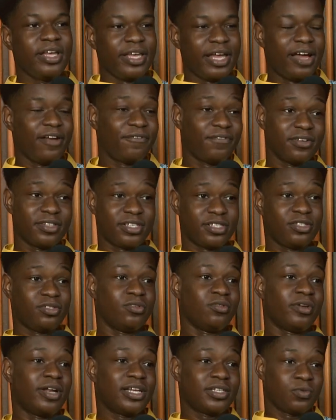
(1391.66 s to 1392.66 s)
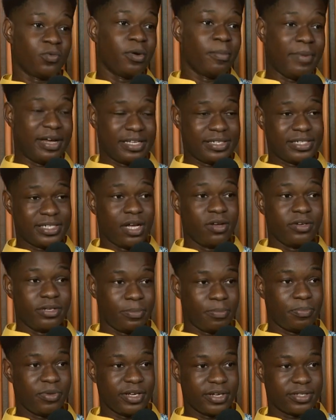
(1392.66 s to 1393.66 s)
Yeah, I felt as though that's what my sound
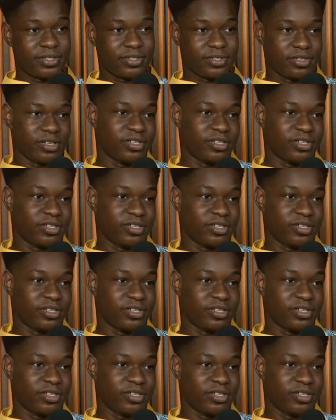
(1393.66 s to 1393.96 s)
depicts.